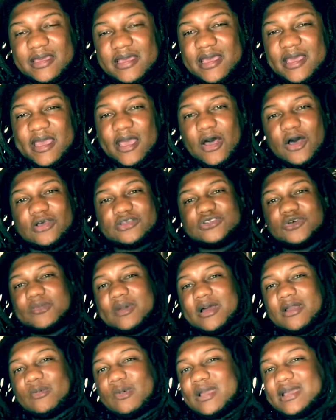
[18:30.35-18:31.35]
And also, by
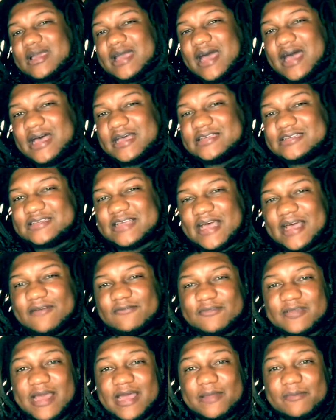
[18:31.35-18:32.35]
the way, guys, I've
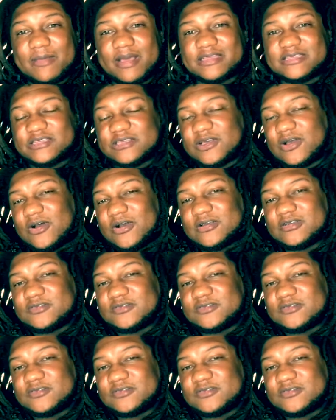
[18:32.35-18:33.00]
gotten my cigars